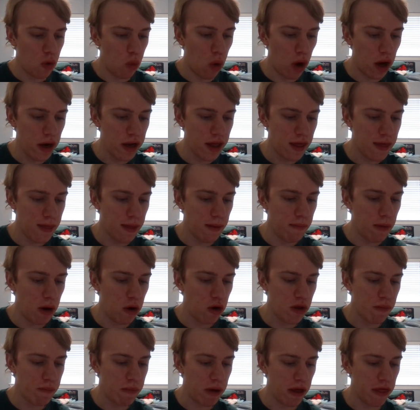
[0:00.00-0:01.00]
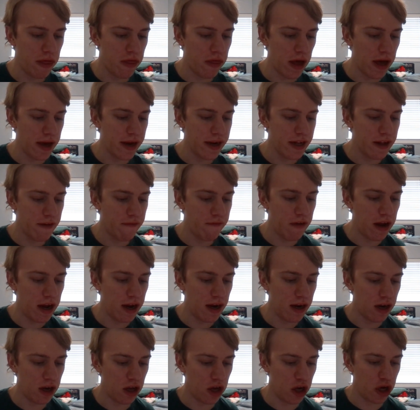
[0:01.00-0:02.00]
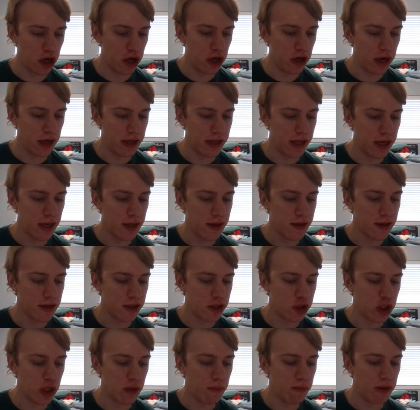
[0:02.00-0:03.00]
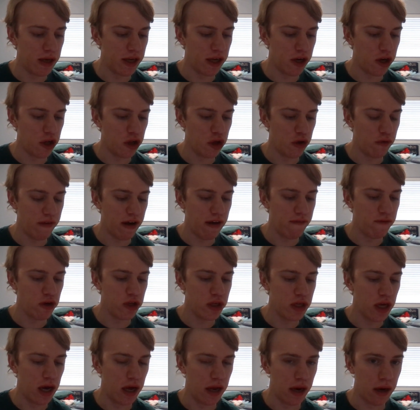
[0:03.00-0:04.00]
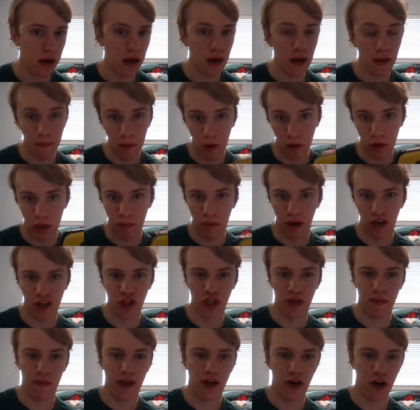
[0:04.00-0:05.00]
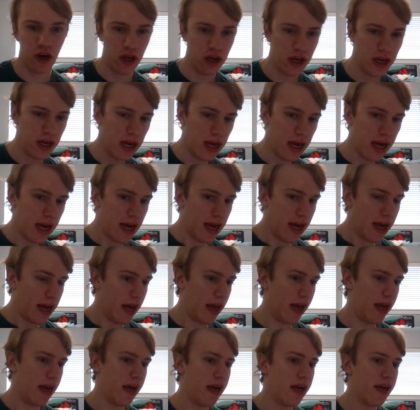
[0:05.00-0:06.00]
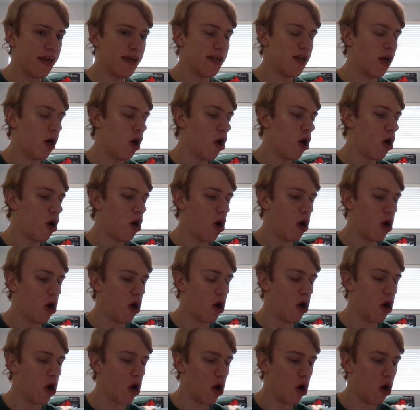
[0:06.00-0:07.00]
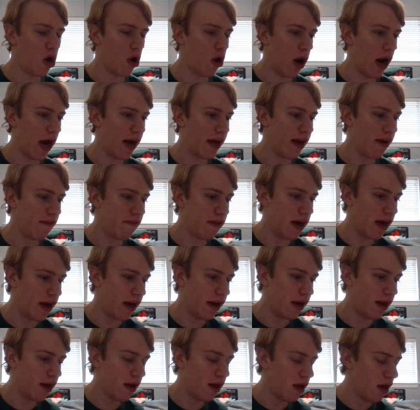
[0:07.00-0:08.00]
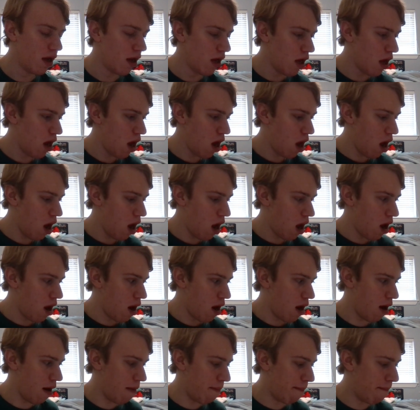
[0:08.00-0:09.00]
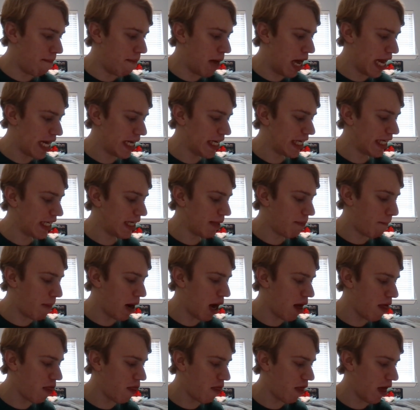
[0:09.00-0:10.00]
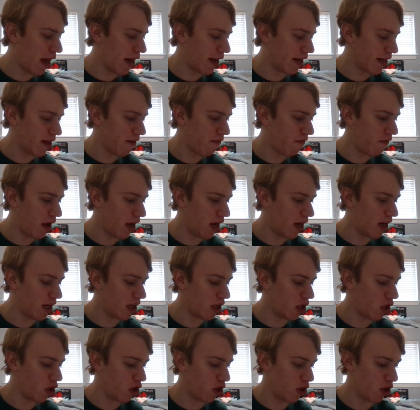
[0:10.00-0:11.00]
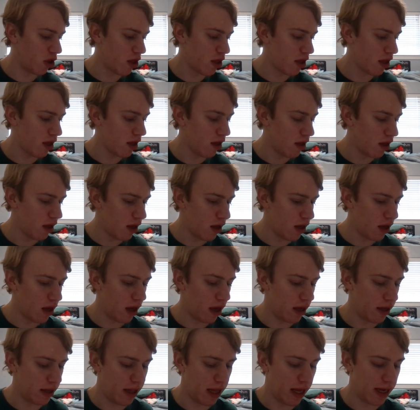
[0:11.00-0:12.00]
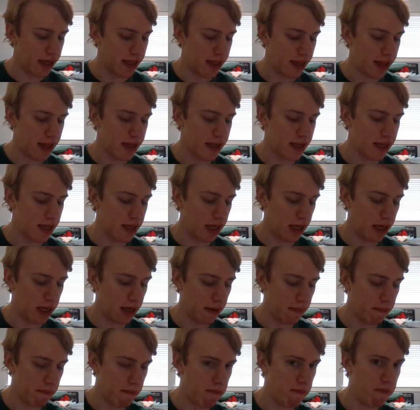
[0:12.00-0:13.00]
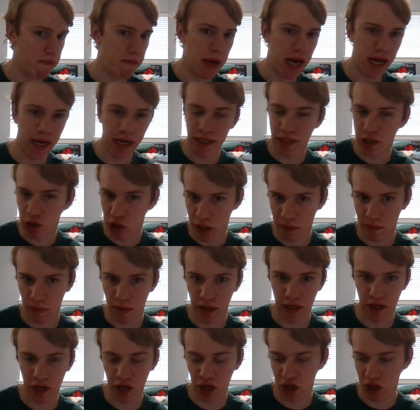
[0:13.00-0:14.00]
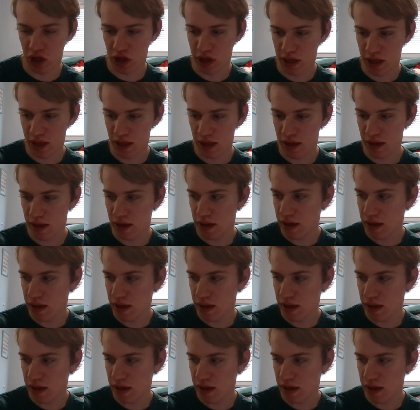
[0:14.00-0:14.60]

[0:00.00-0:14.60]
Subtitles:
What is the most pathetic failure against the gym leader you've ever done? Pokemon gym leader. And oh, I have had many pathetic failures against many gym leaders.